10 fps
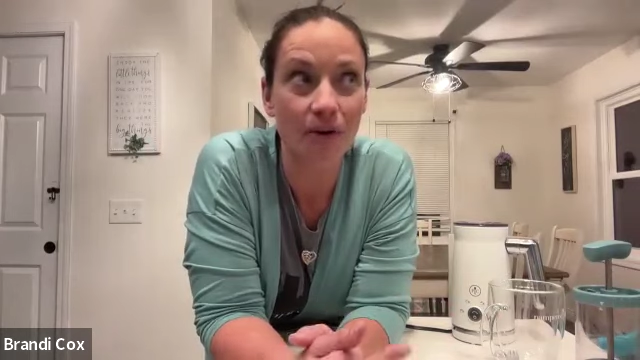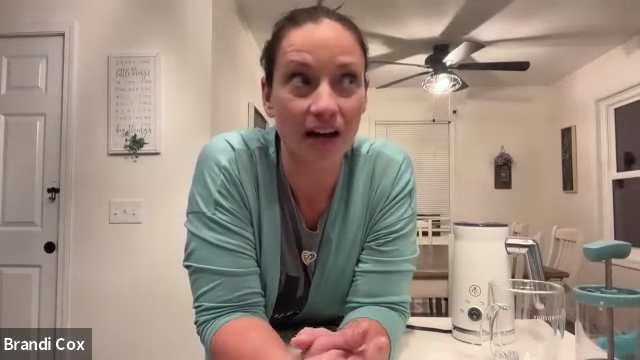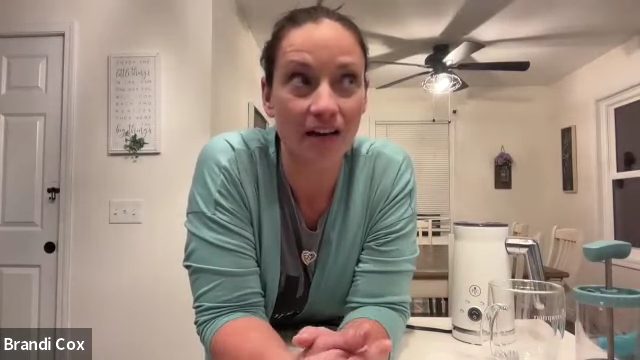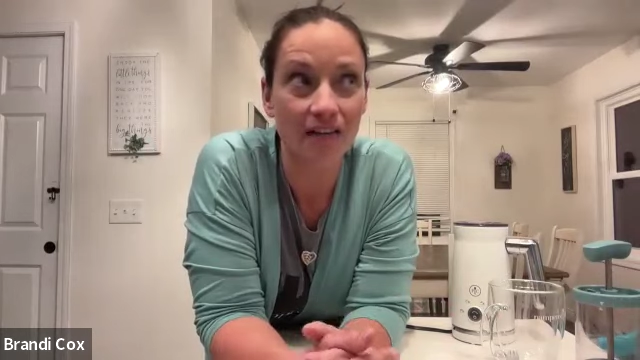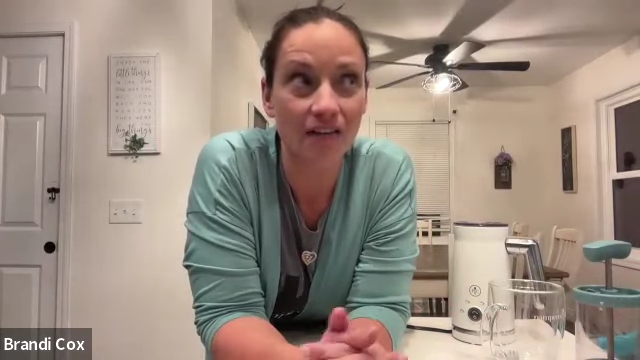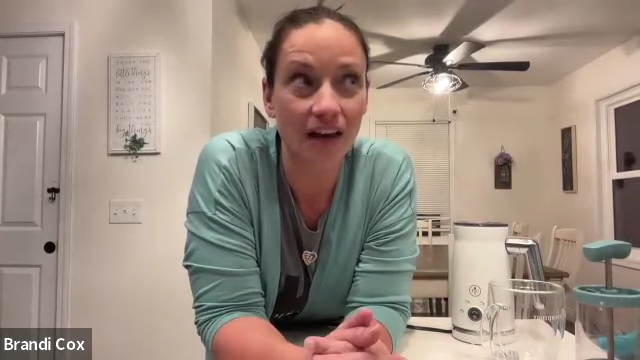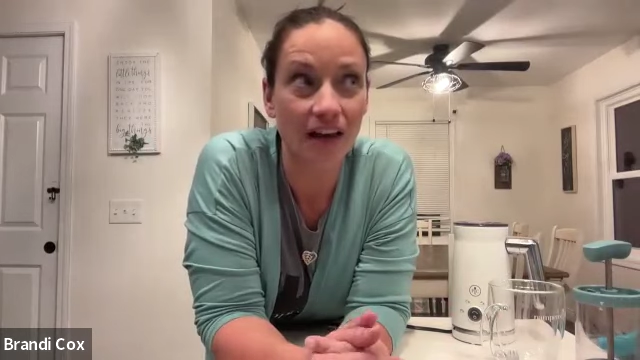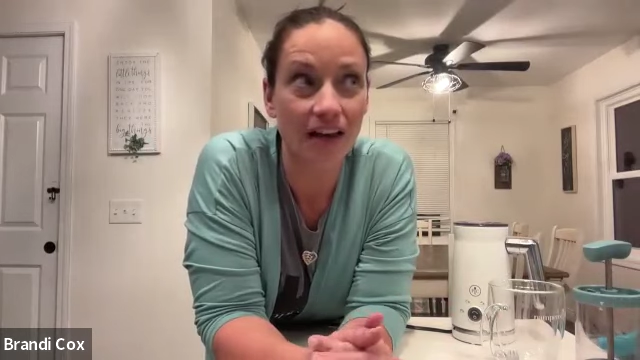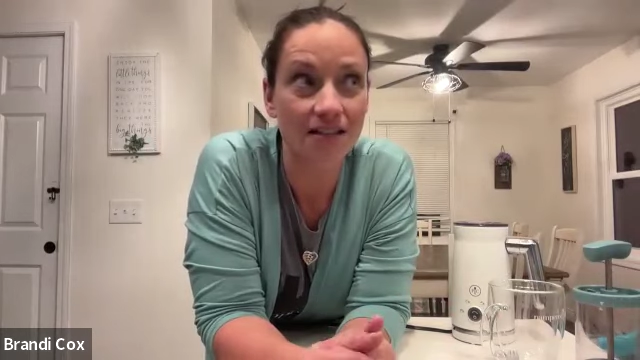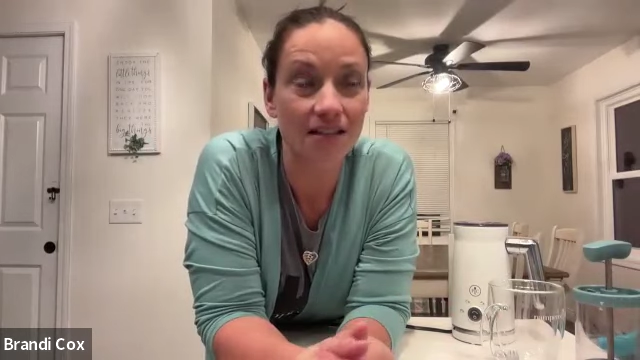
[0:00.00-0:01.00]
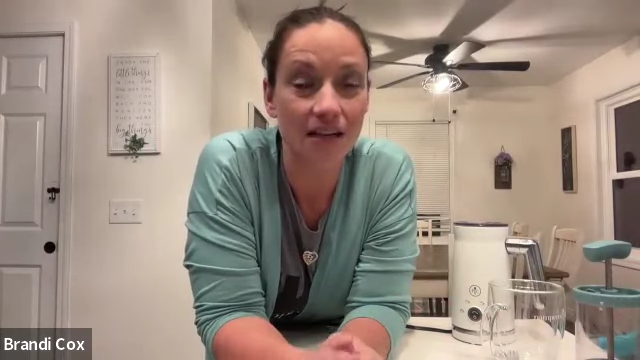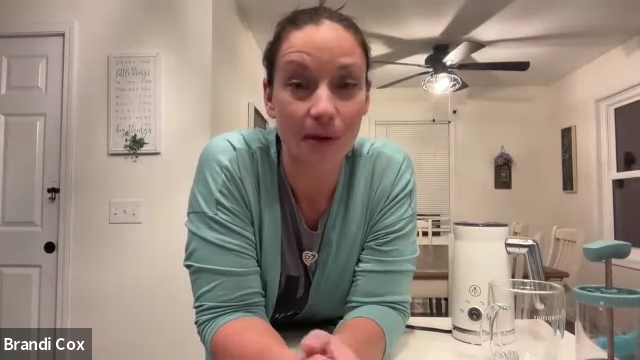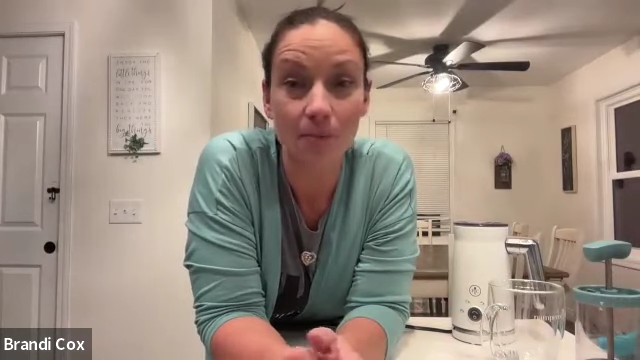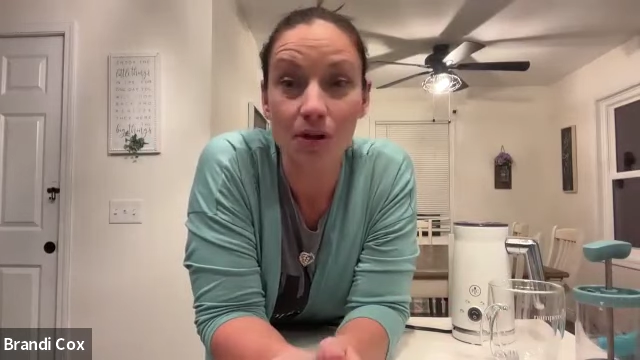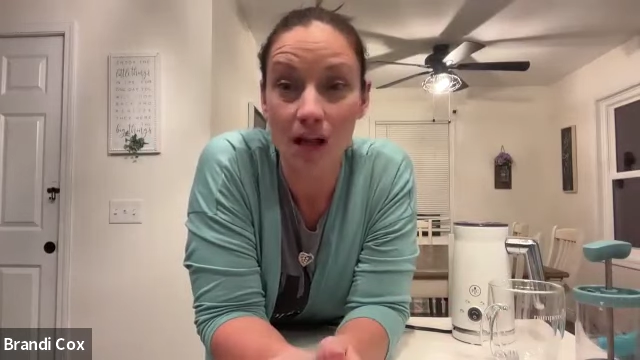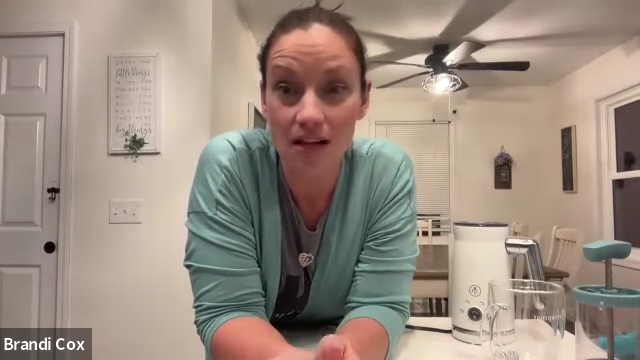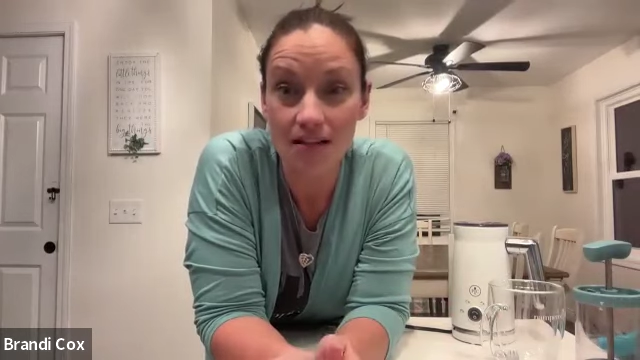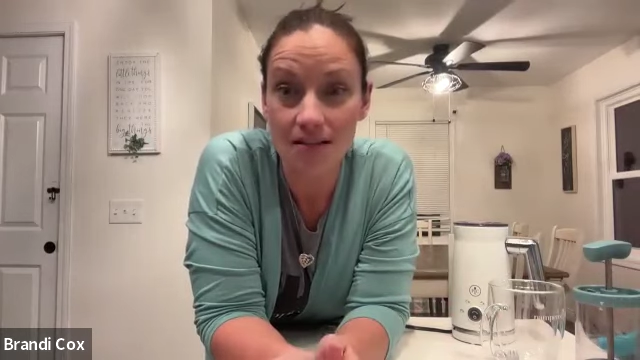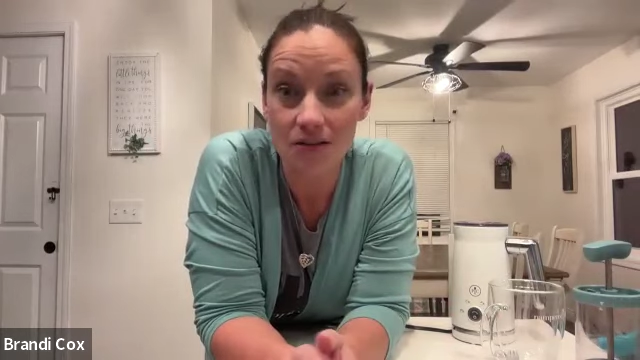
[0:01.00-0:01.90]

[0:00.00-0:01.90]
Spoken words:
We have a cinnamon plus.